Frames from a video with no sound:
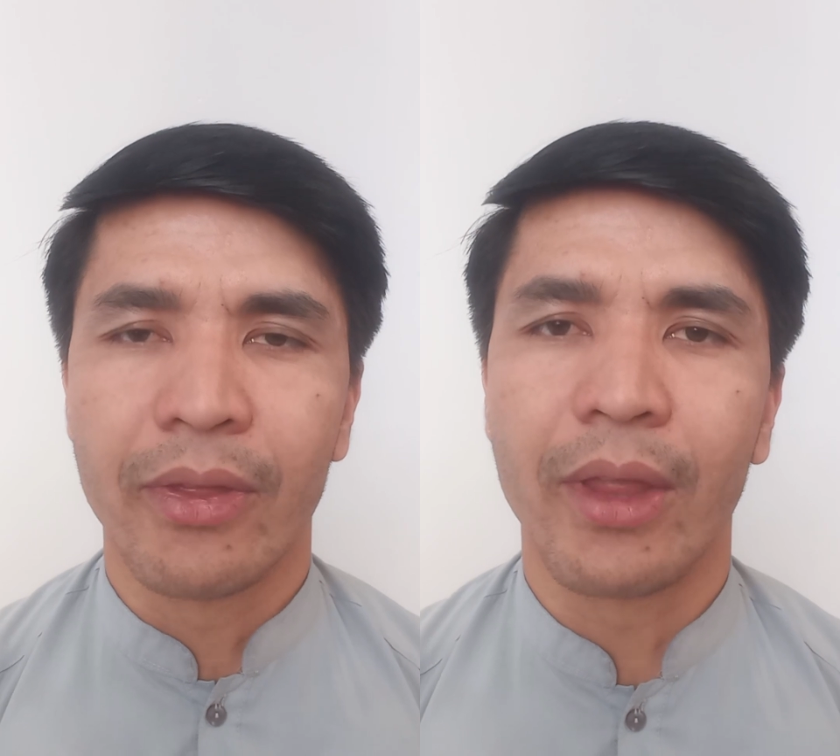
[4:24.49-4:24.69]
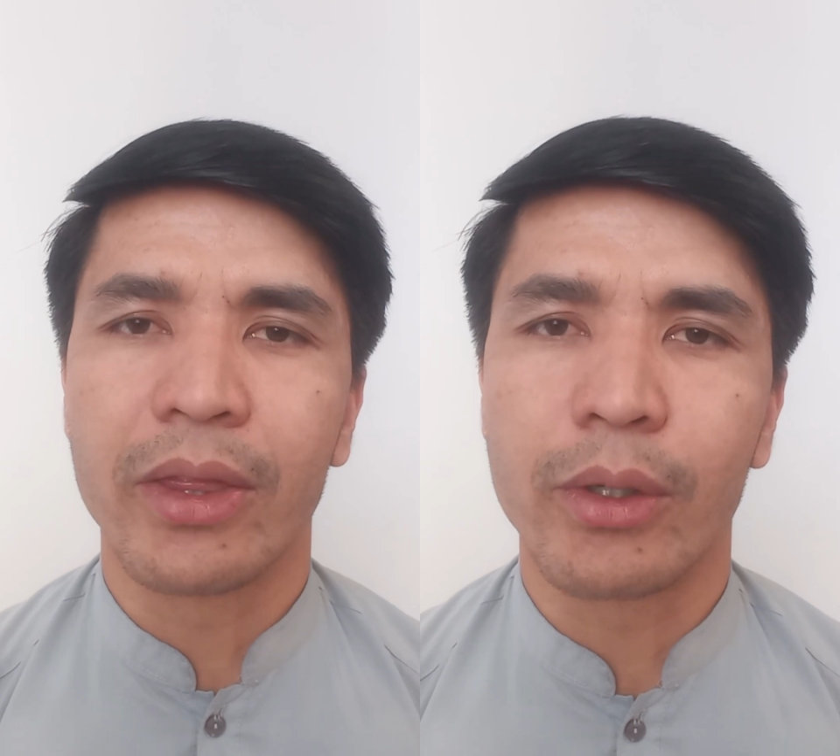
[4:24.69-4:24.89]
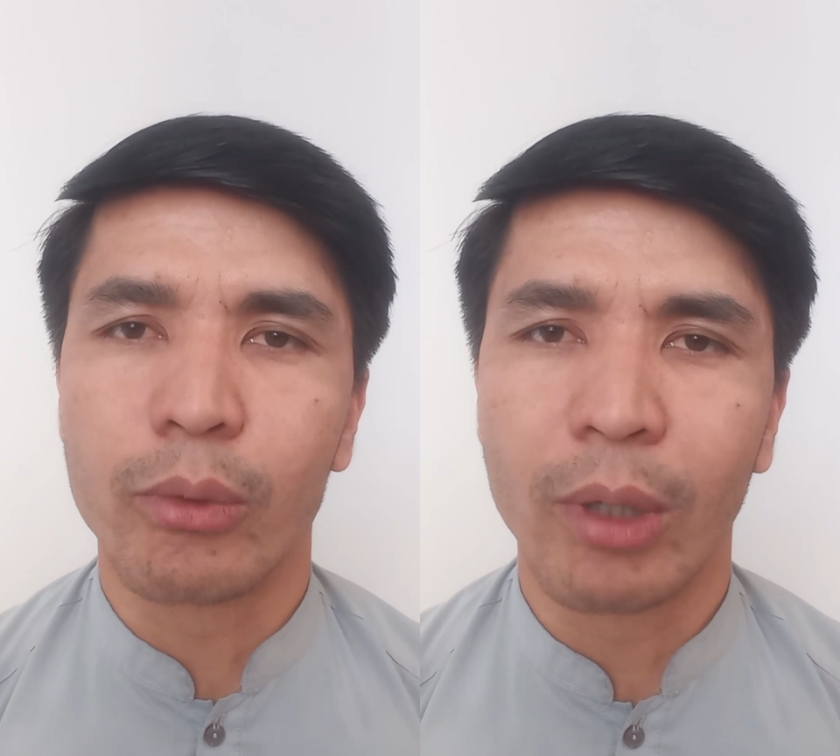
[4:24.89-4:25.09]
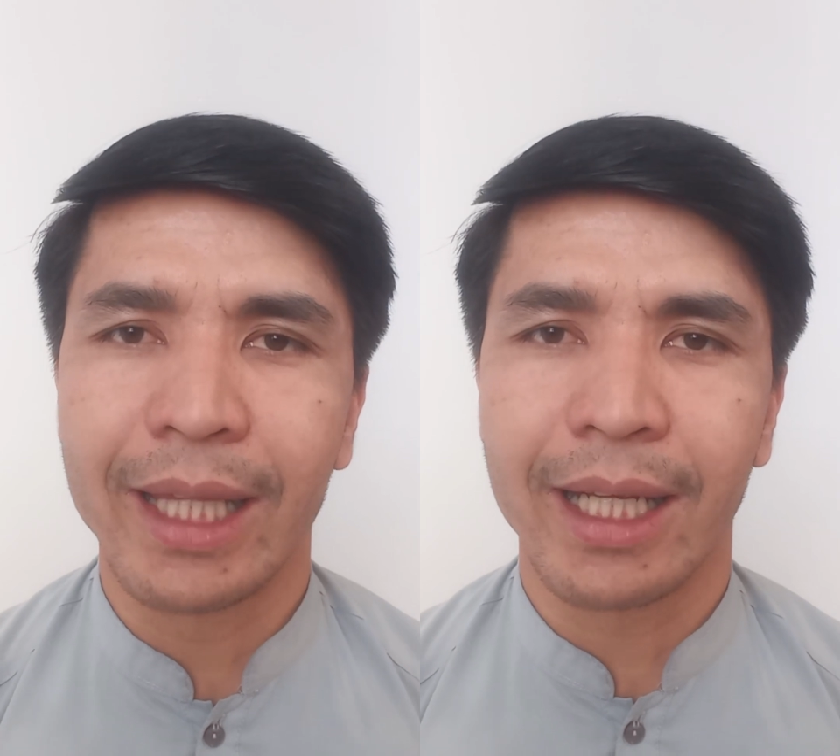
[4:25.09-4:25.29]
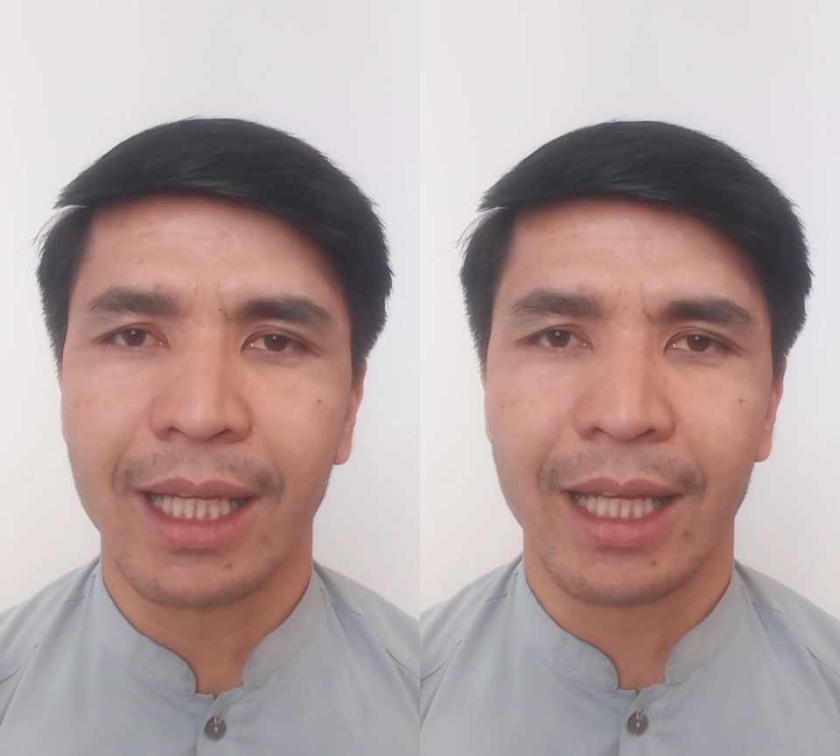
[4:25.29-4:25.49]
that
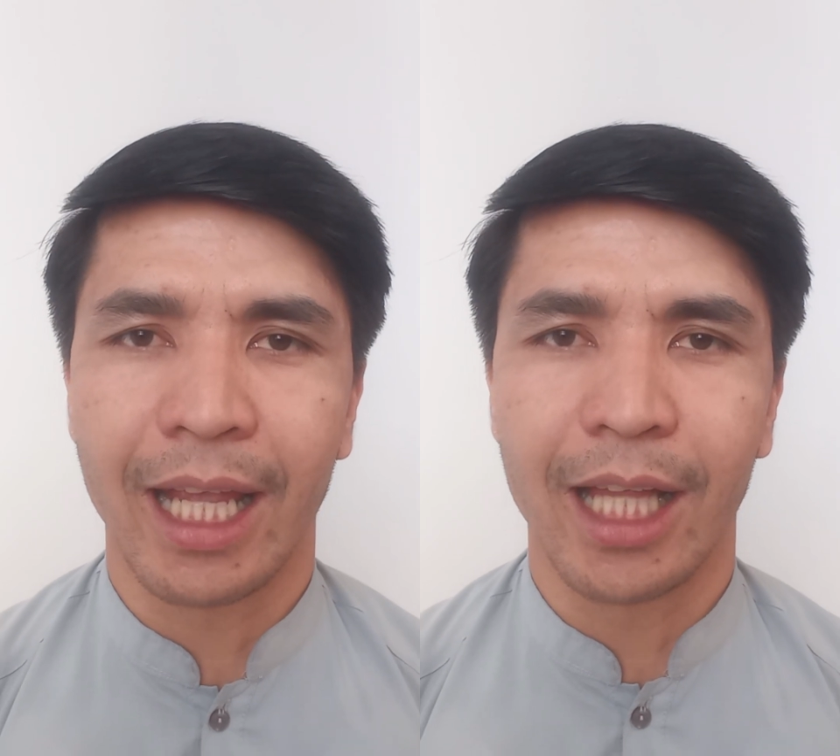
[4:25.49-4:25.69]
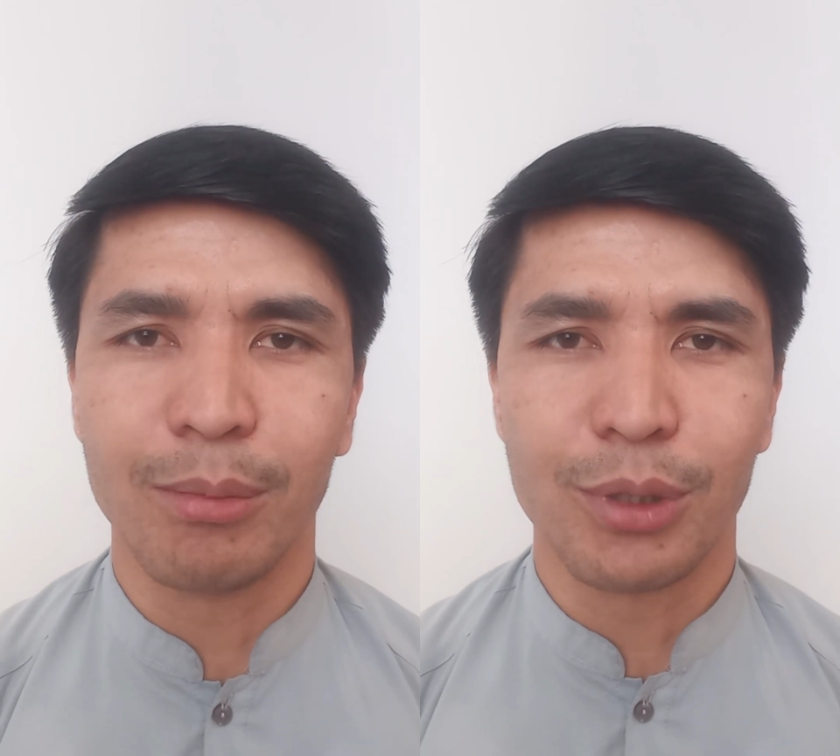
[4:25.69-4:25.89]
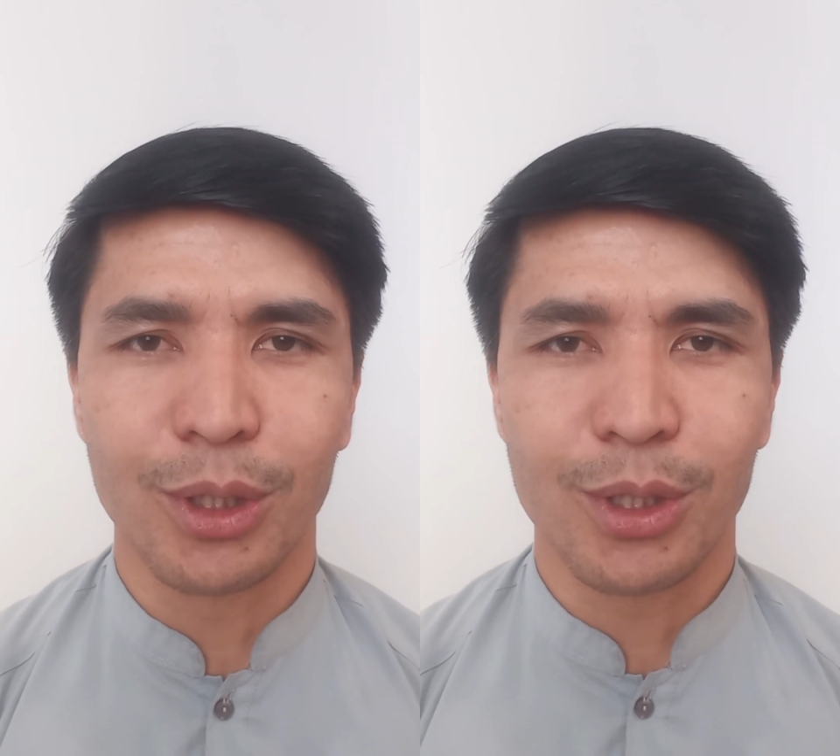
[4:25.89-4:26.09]
really can help you